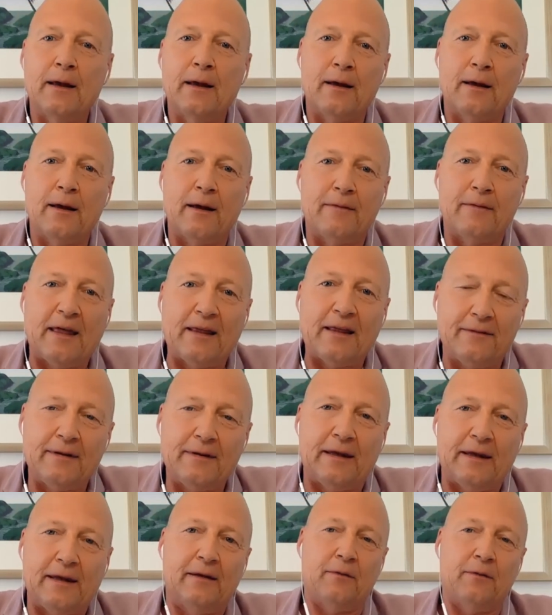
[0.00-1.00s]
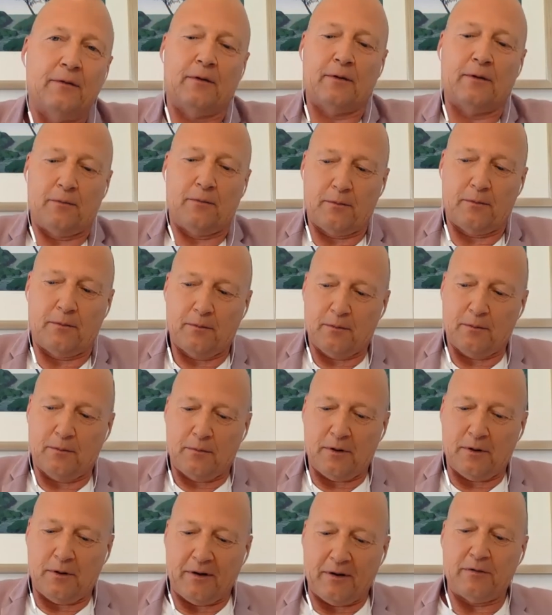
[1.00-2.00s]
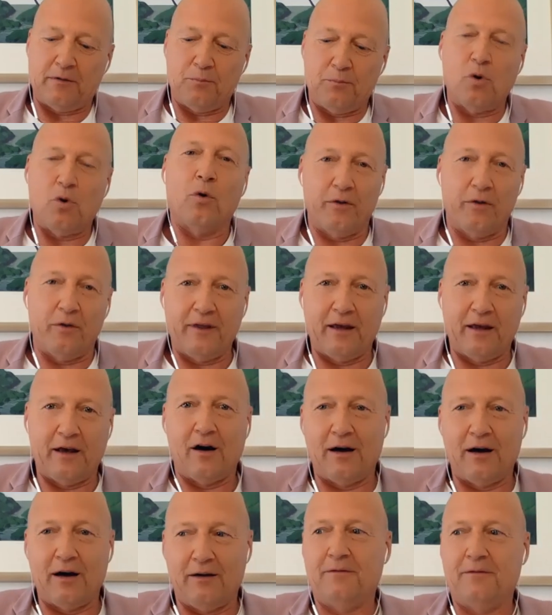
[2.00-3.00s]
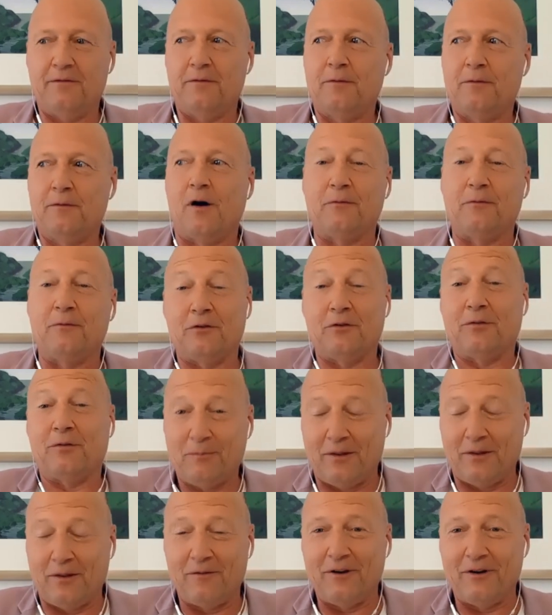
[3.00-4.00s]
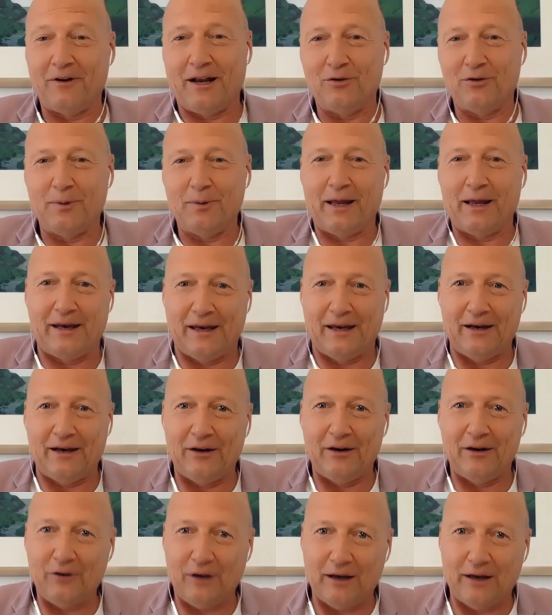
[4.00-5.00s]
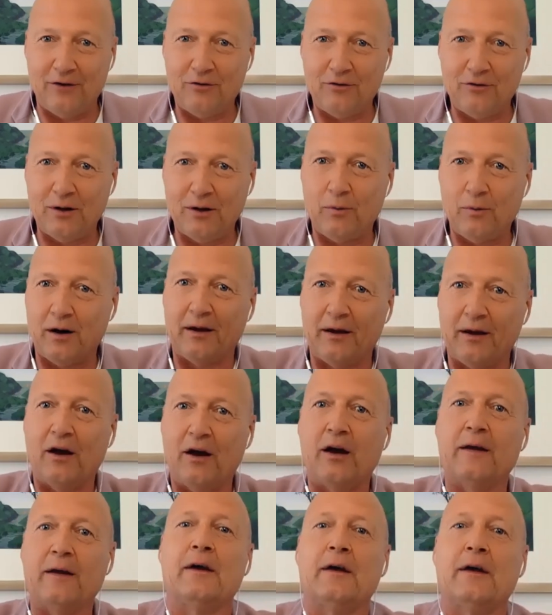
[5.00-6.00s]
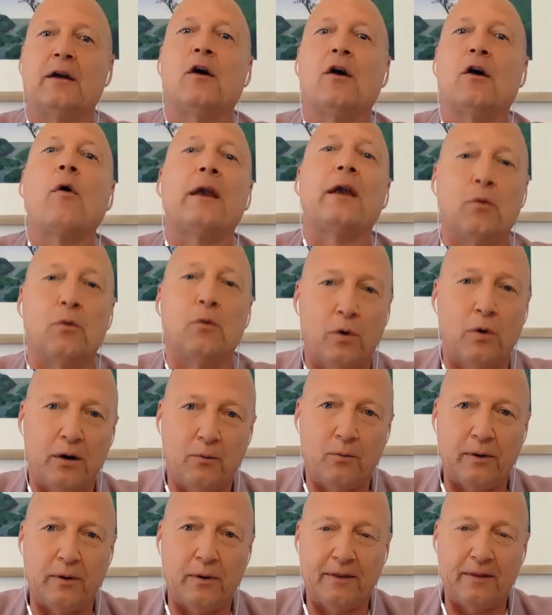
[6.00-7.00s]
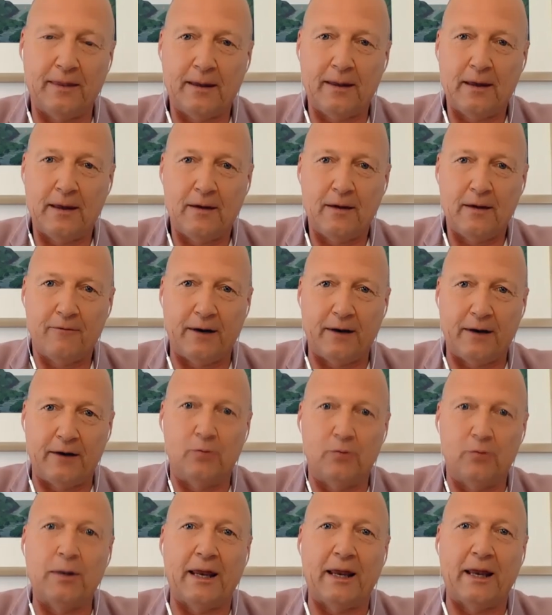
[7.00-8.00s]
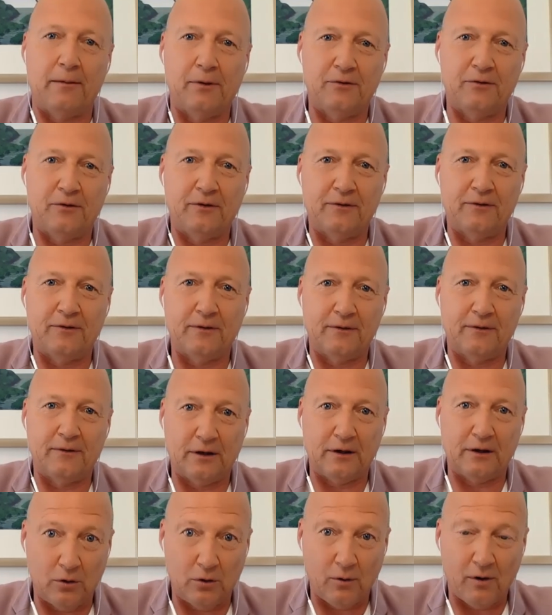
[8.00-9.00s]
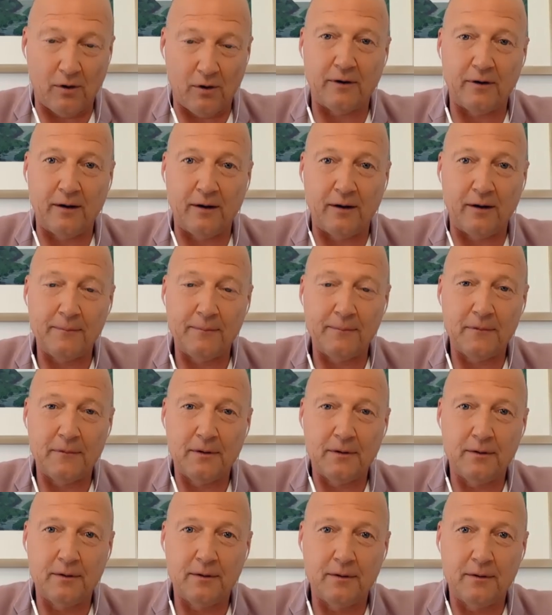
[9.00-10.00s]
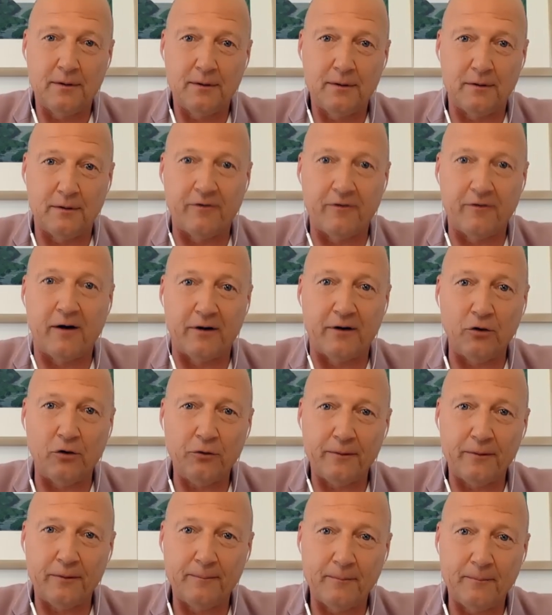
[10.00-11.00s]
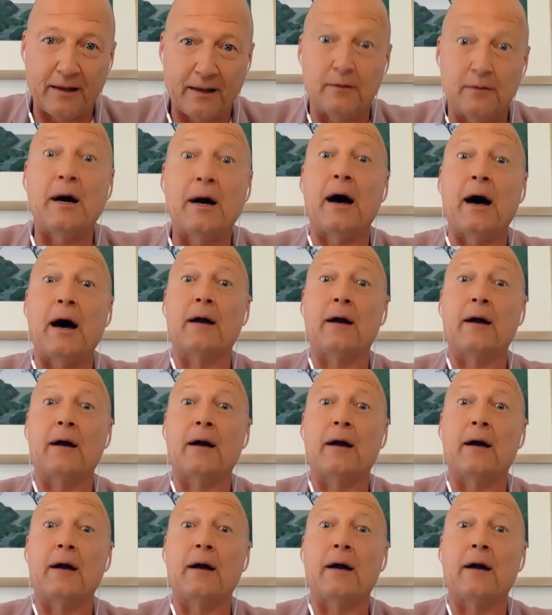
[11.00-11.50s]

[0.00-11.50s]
That's the most important thing. I'm disrupting the financial planning industry, where I'm going that I'll only work with financial planning businesses that do offer the 5 L's as a part of